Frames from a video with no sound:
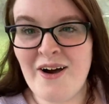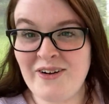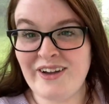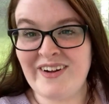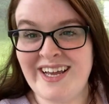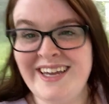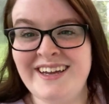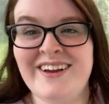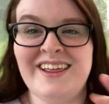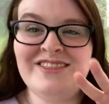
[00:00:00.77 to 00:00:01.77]
Okay,
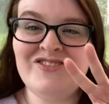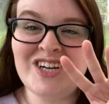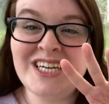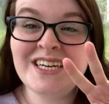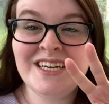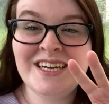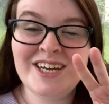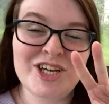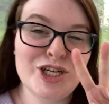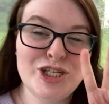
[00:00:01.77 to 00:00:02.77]
ready? Okay, three,
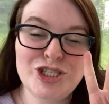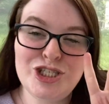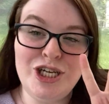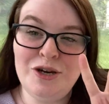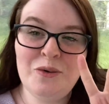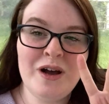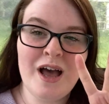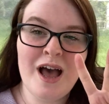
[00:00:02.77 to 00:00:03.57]
two,